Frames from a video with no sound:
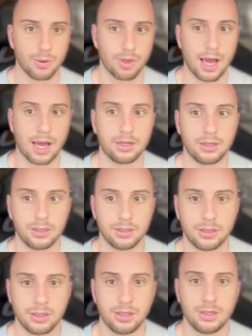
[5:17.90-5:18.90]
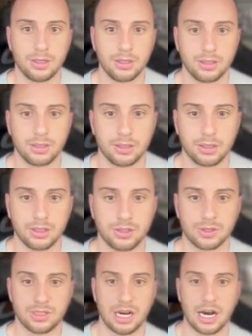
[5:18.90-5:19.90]
that into a
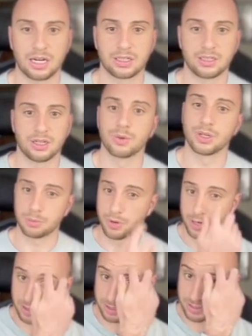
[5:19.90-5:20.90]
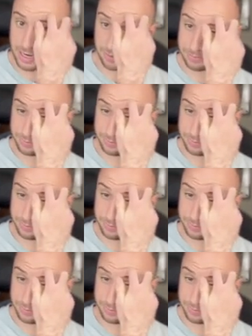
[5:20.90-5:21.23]
doc and really break this down.